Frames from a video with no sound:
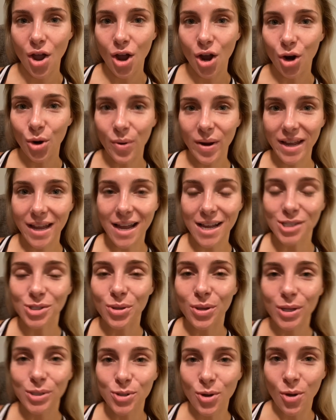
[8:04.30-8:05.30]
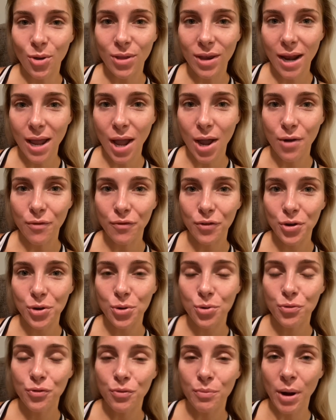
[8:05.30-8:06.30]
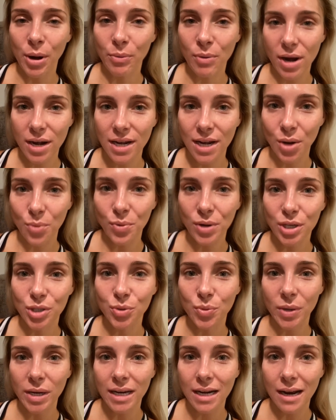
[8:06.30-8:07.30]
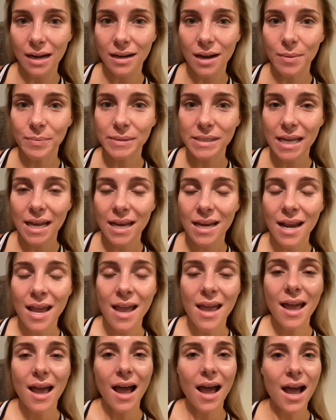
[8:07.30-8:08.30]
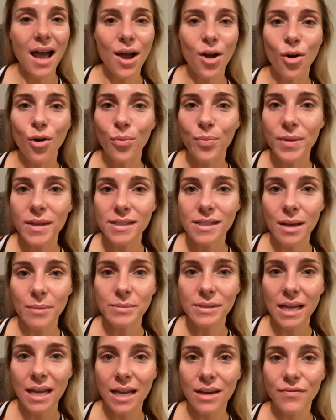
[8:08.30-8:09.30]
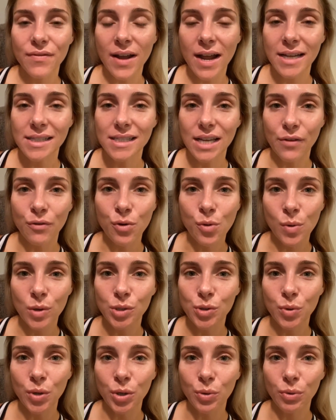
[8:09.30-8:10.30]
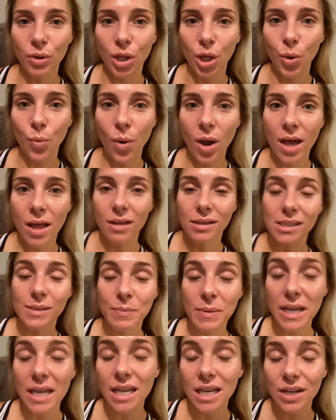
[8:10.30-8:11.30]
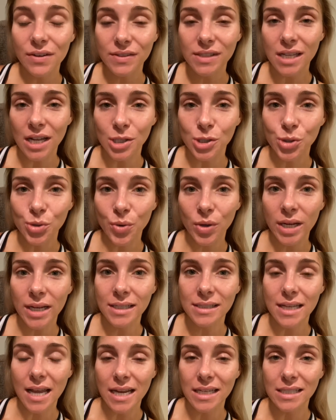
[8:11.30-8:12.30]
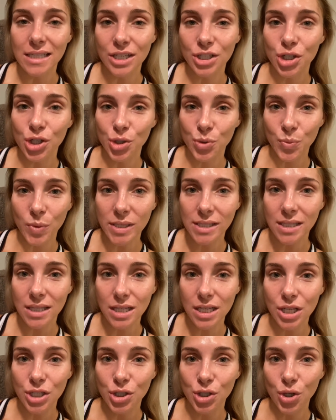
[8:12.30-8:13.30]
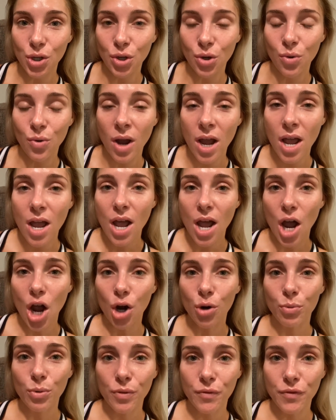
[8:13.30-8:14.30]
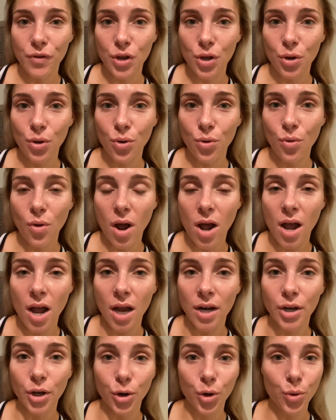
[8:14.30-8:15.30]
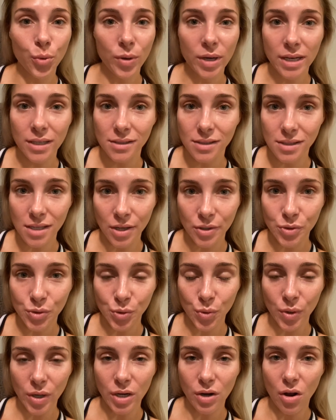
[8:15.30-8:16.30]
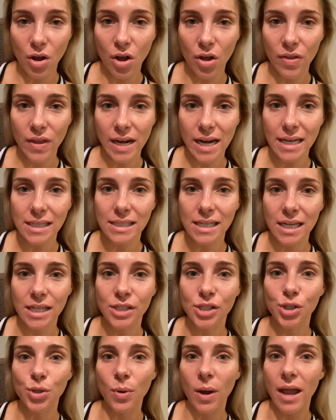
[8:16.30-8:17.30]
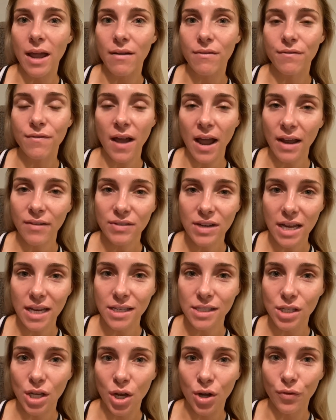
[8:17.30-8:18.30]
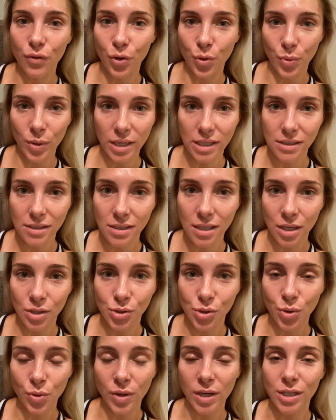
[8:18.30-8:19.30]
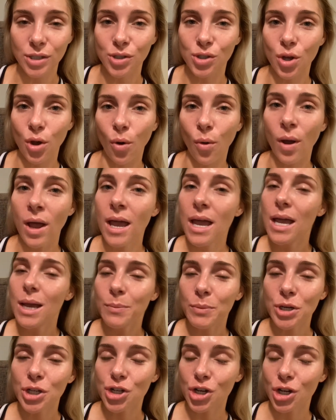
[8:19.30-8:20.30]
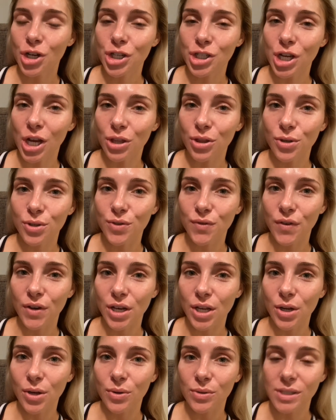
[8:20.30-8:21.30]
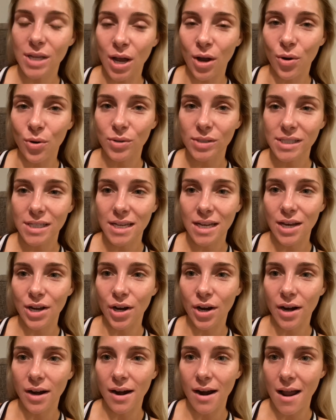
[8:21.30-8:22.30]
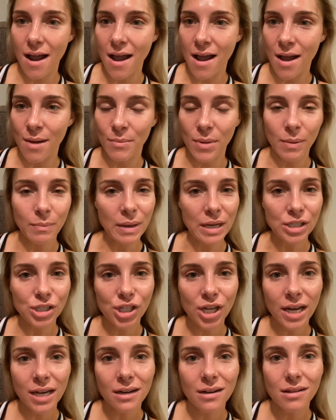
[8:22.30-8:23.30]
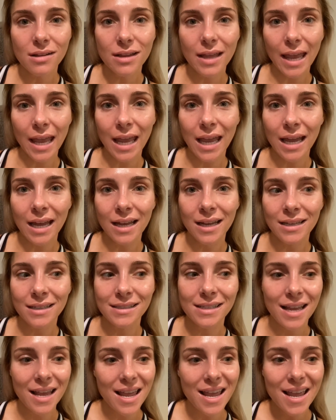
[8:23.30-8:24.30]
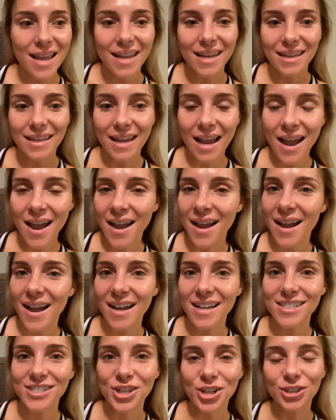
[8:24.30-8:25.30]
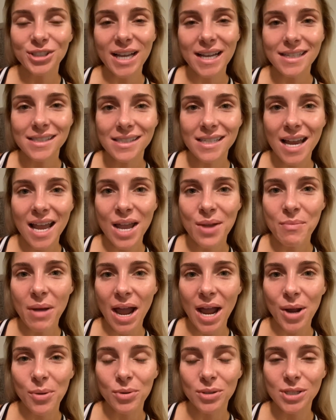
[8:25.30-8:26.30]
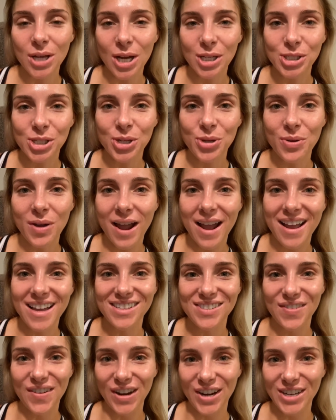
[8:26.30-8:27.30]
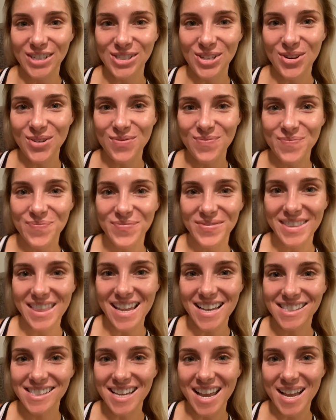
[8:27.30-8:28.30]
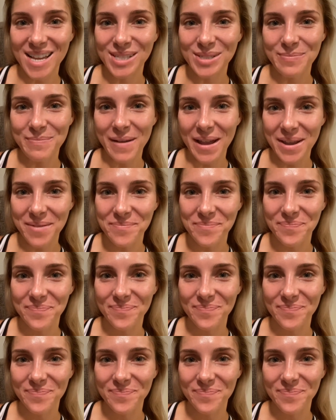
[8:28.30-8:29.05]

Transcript: All right, guys, so that's all that I have for you for my Retin-A Week 29 update. I uh, hope this update finds everyone doing really well. Speaking of sunscreens, I did just recently do a review on a Korean sunscreen haul that I did. So I have five days of Korean sunscreen. So be sure to check those videos out here um, on my channel. And yeah, until next time, I will talk to you guys very soon. Thanks, guys. Bye.